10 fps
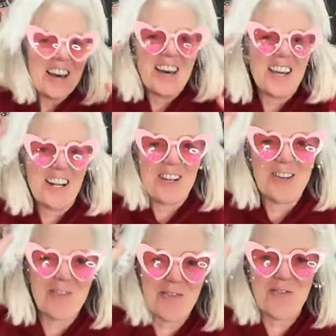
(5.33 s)

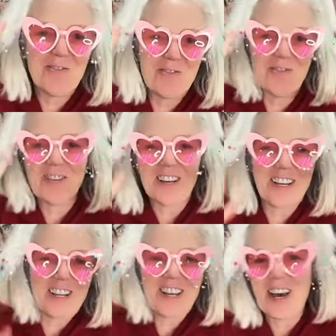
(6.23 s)
Hello
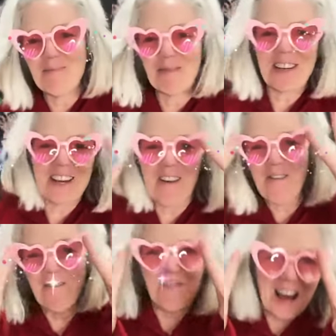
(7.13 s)
and happy
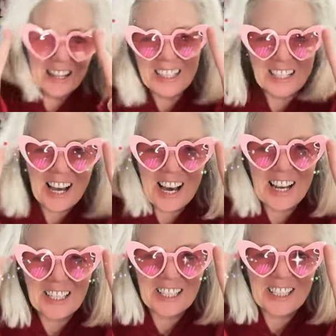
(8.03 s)

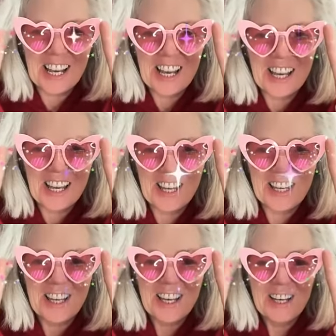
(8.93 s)
Valentine's Day